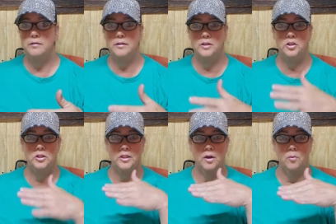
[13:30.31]
Let's
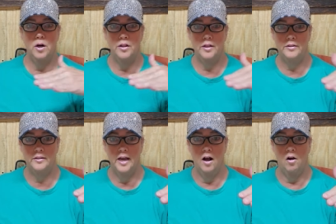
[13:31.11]
just get rid of the
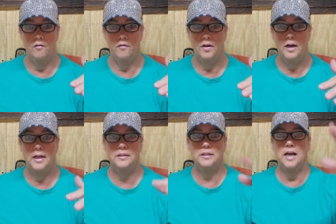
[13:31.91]
self
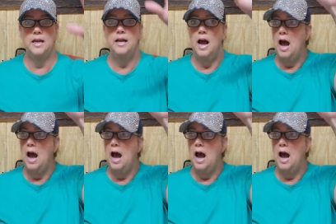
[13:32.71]
and say,